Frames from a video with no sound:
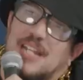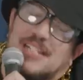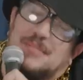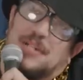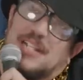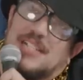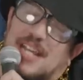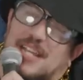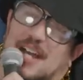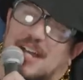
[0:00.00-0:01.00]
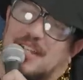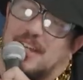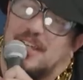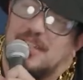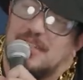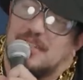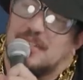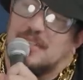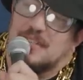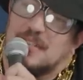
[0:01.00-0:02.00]
it is. But it is iconic.
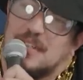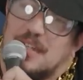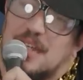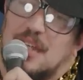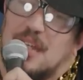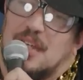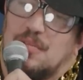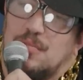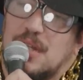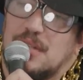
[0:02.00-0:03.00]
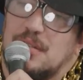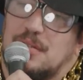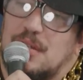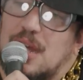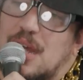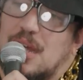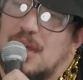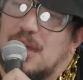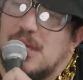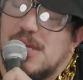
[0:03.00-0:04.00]
Okay. Well,
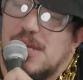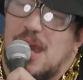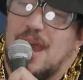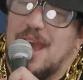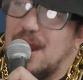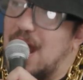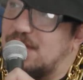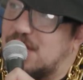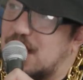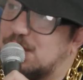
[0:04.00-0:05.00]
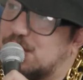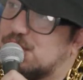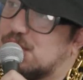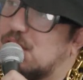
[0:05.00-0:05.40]
I gotta have sex with Jude